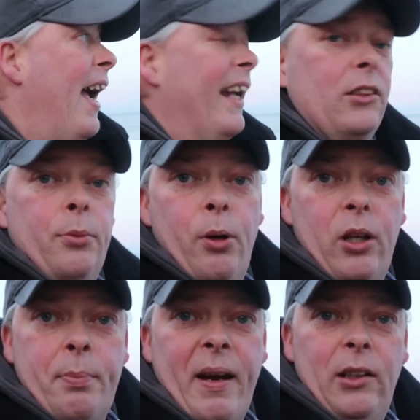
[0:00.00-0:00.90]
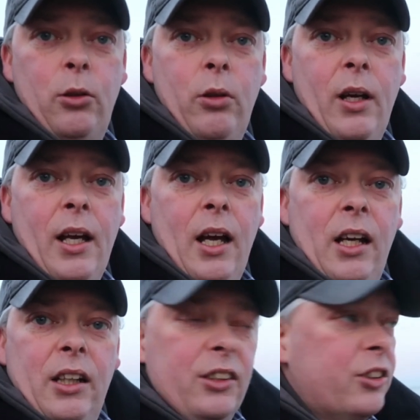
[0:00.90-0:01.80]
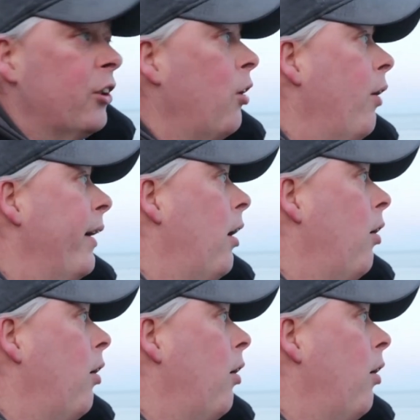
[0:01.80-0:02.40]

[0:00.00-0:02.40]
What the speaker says: and a pulley pennel, and tonight